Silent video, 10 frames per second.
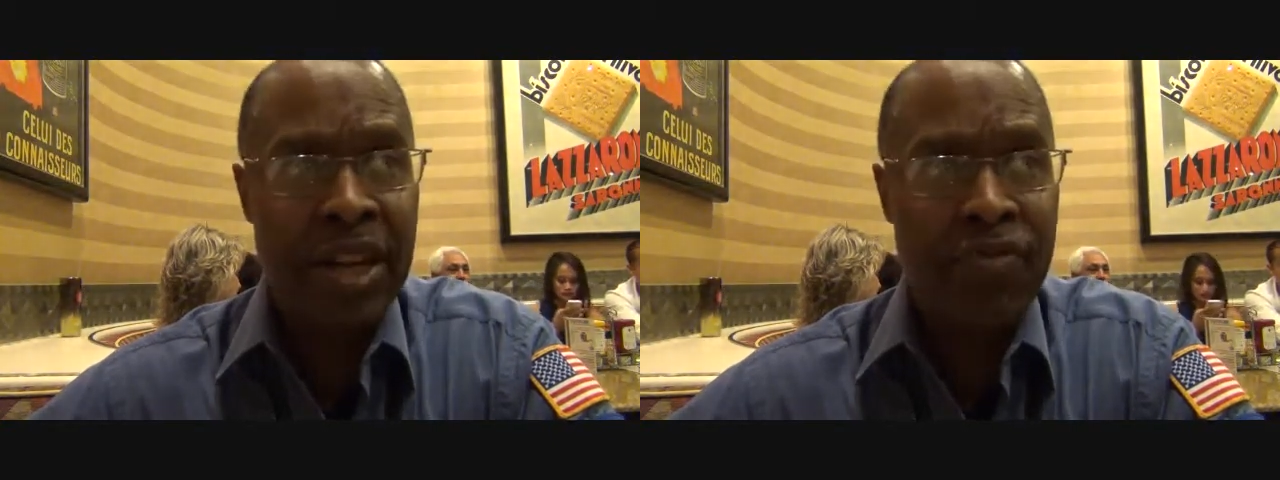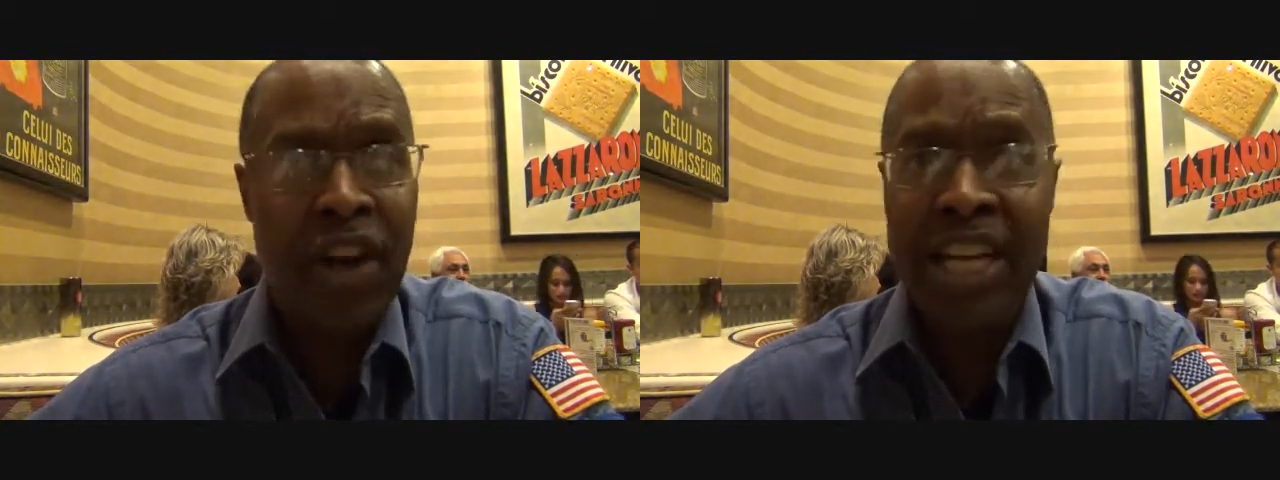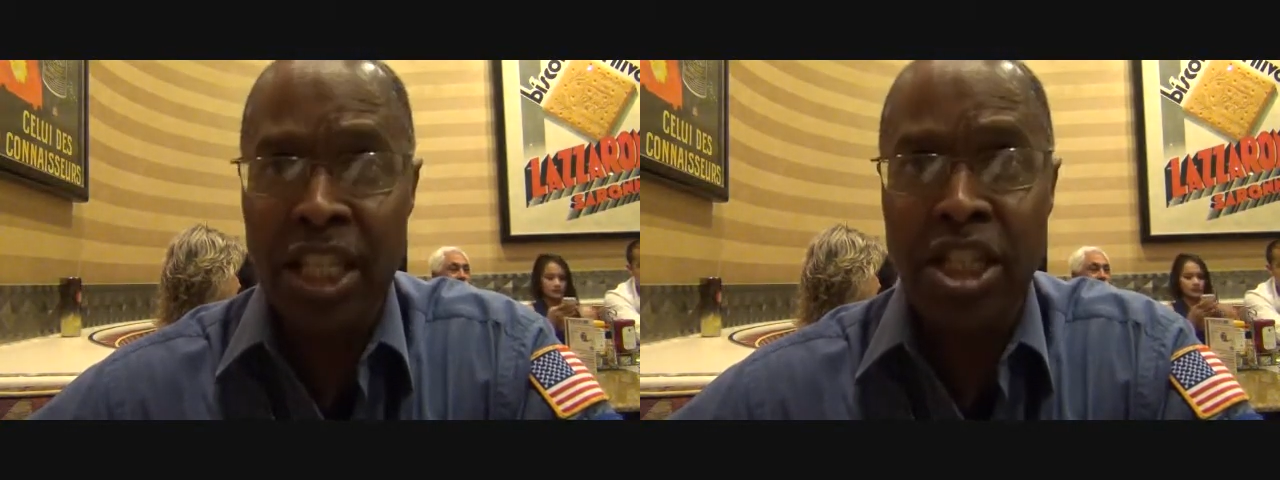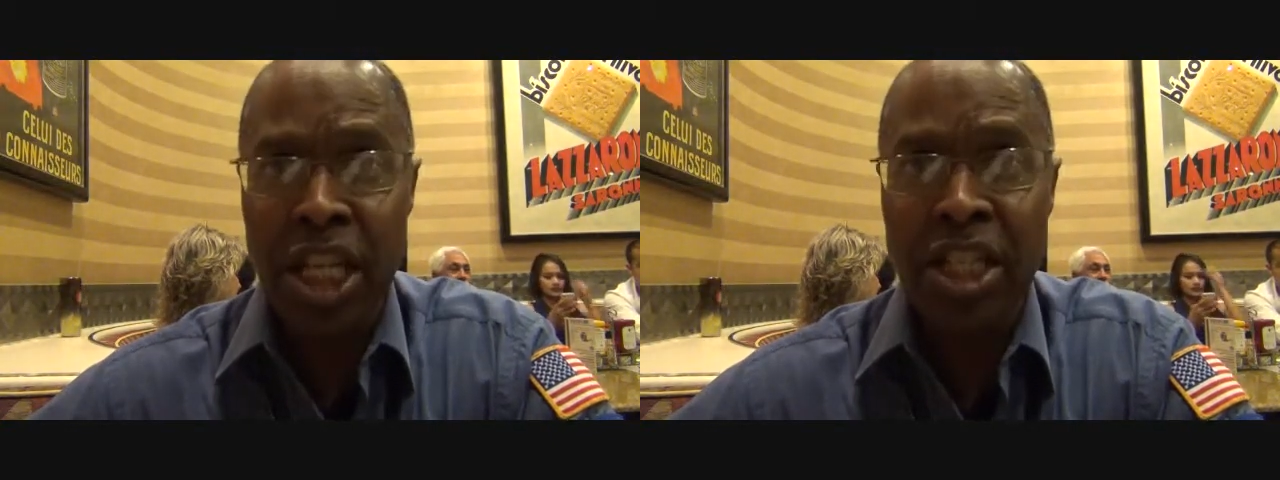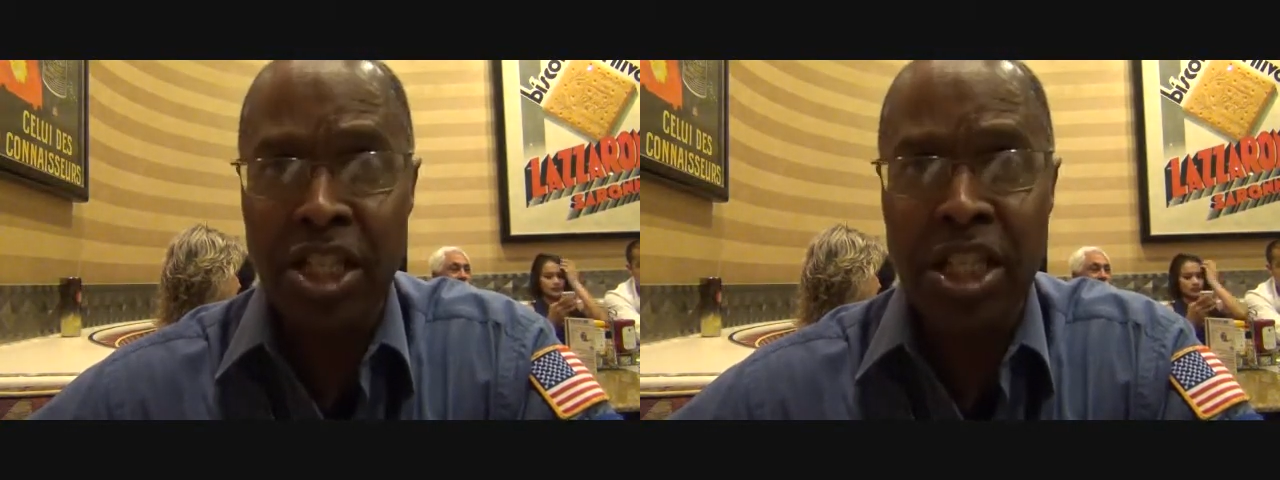the fight is
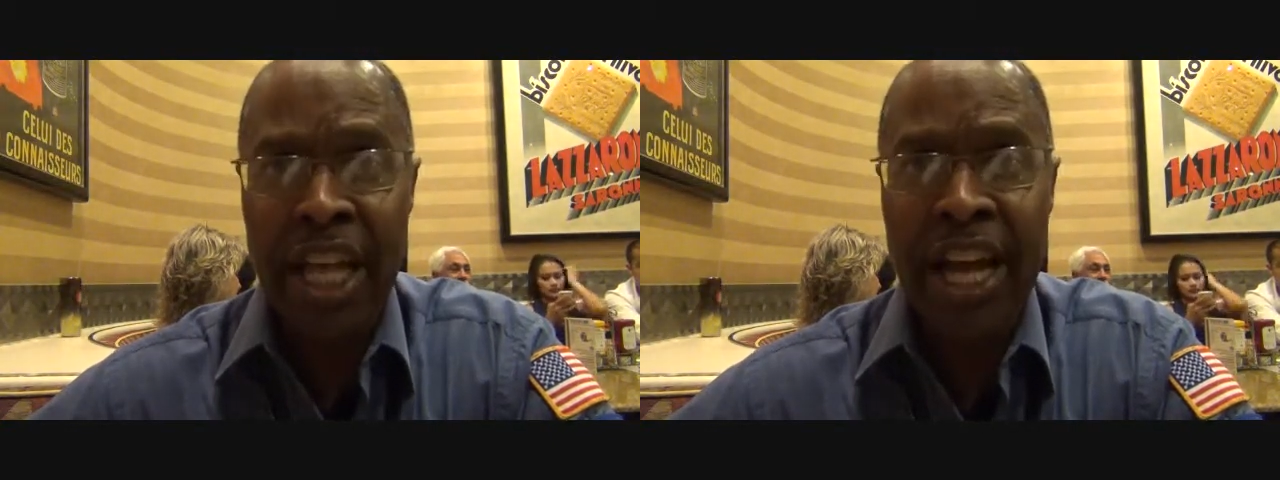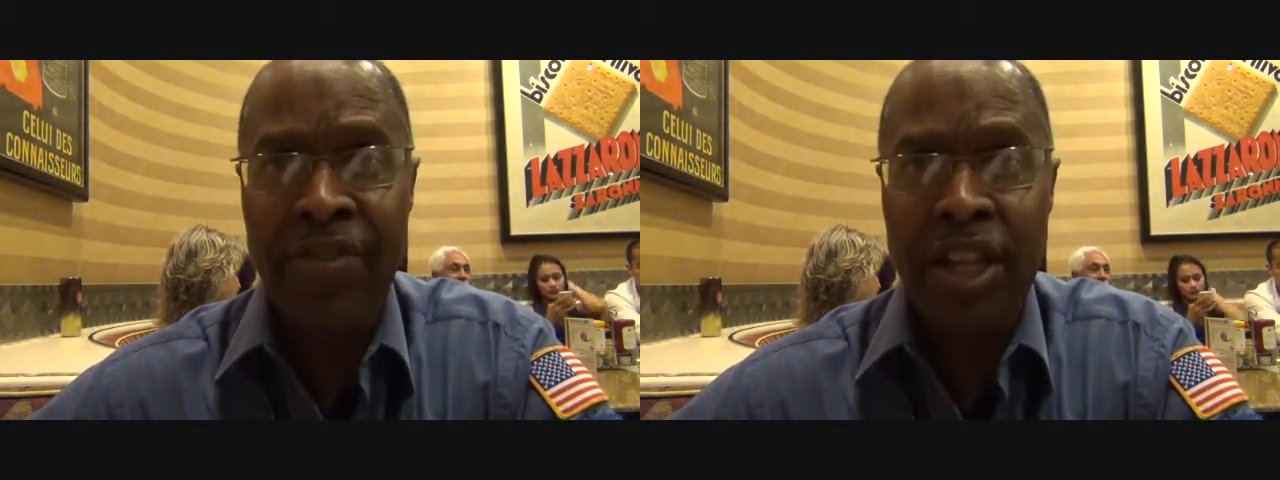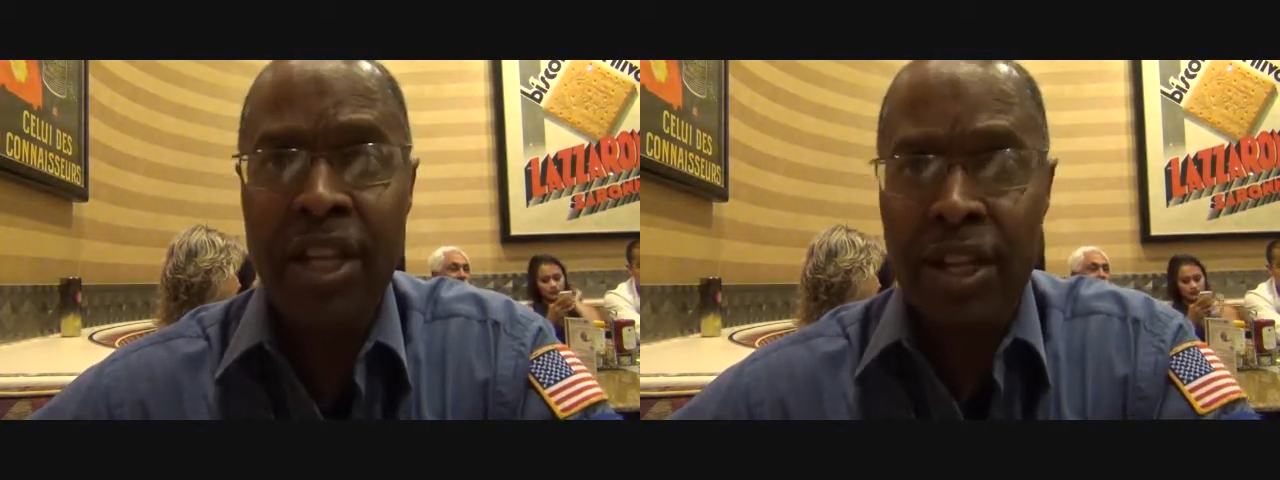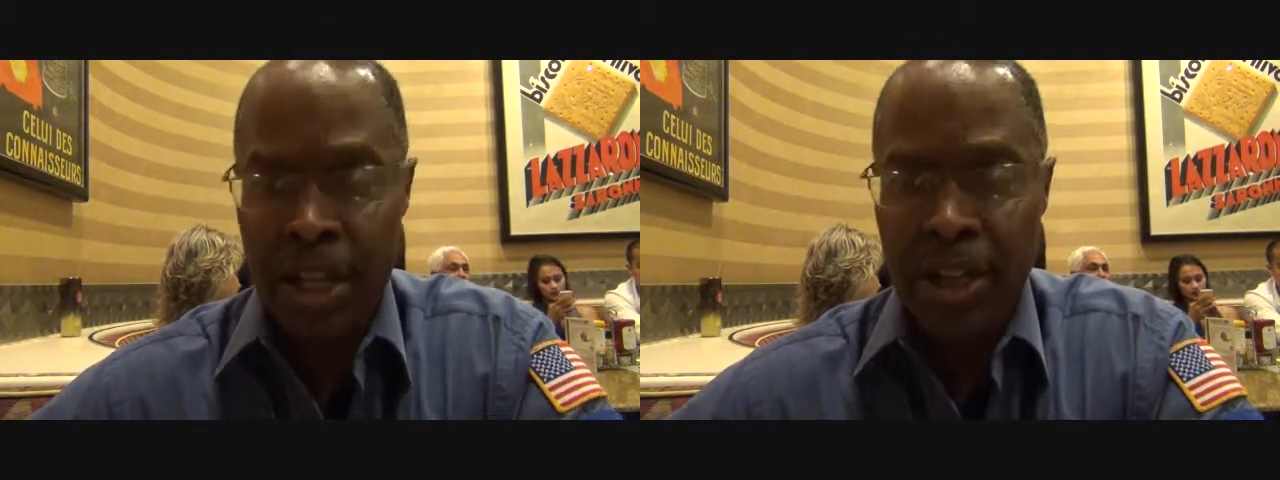sanctioned at,